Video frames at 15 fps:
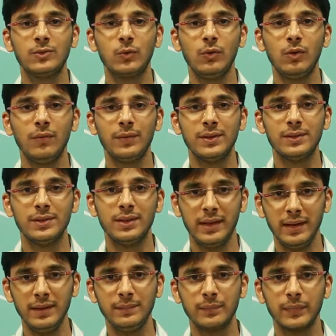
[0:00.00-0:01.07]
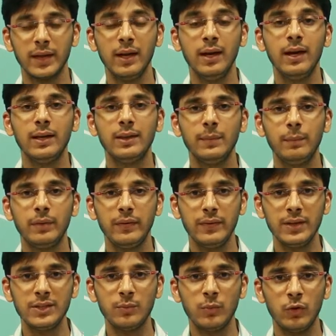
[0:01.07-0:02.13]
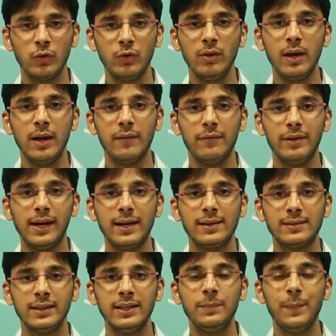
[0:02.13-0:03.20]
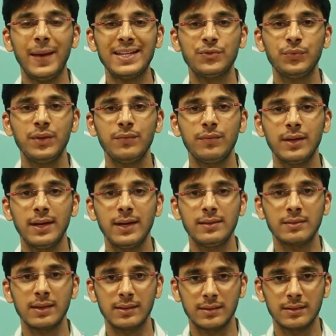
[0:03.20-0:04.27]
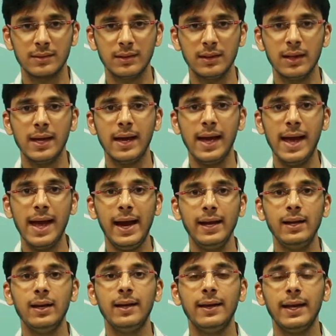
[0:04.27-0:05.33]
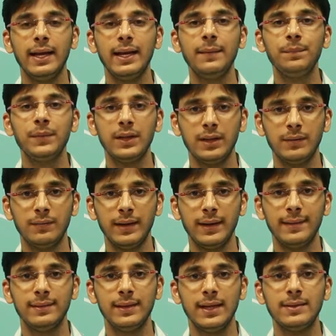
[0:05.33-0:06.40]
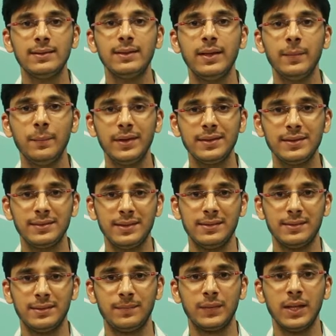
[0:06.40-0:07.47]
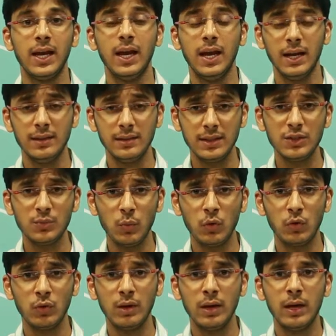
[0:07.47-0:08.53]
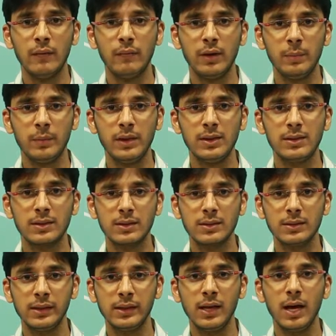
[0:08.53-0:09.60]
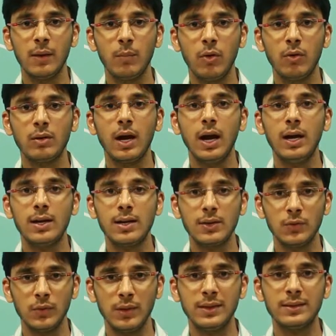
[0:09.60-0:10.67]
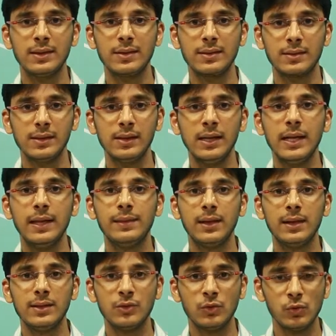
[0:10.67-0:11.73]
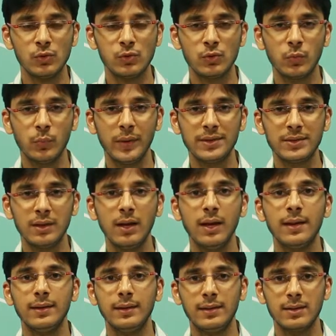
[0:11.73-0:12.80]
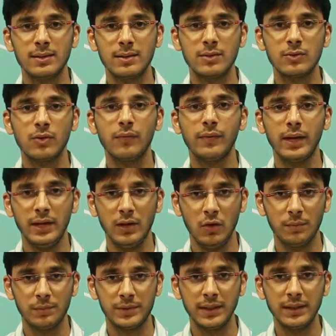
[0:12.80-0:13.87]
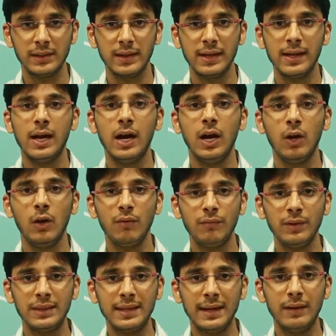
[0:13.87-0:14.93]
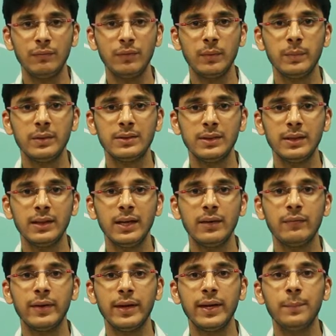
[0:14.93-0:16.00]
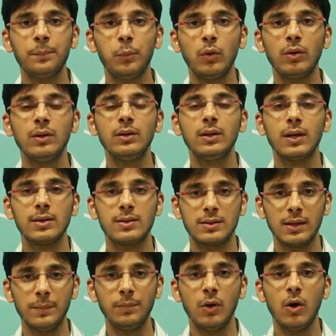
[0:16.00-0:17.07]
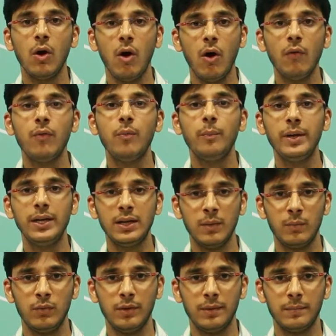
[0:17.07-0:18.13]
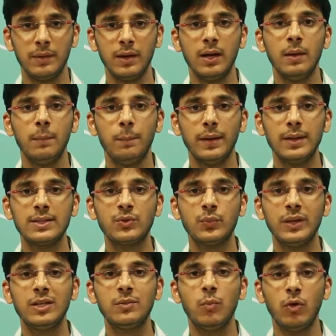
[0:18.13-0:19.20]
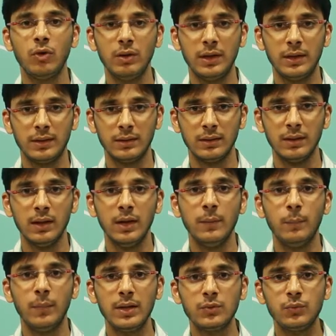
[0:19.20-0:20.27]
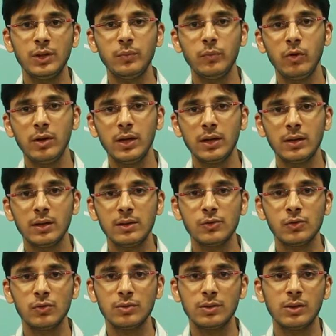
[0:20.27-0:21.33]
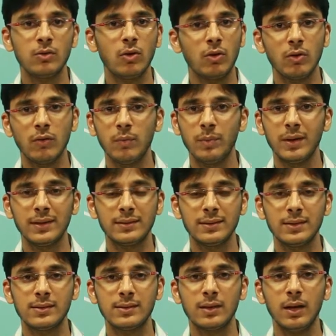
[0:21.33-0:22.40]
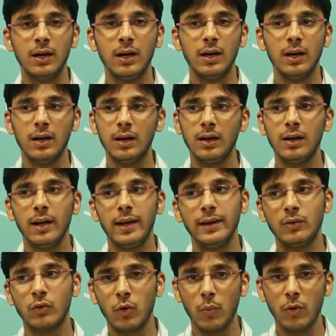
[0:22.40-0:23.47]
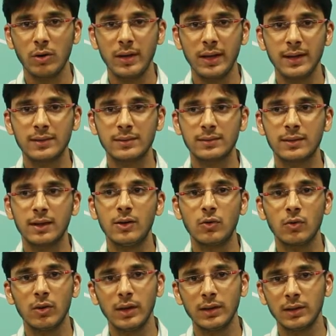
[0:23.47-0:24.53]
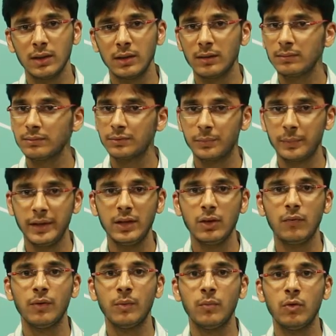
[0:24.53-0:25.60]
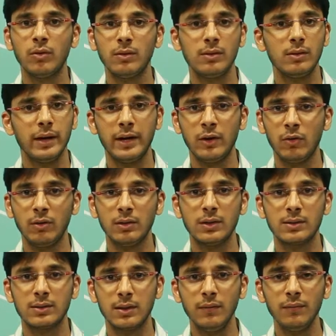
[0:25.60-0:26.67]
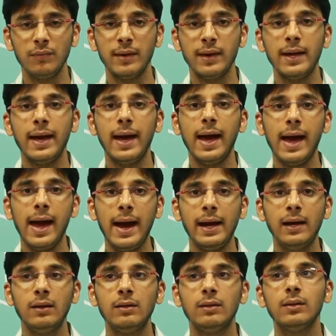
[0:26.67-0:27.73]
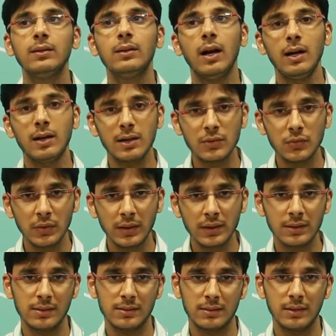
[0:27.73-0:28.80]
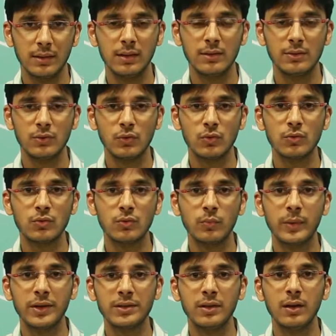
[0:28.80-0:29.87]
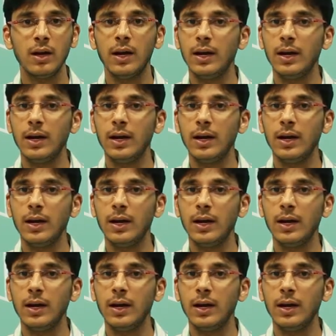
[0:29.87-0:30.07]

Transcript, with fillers: School of Engineering. In the previous module, we had seen passive infrared sensor and LM35 that is a temperature sensor. In this module, we will be discussing about ultrasonic sensor that is used to measure the distance of any object. Along with that, we will be seeing a very important concept of PWM, pulse width modulator. Pulse width modulator is used in lot of places uh, like robotics, controlling the speed of a motor and all the stuff and uh, ultrasonic sensor is used to measure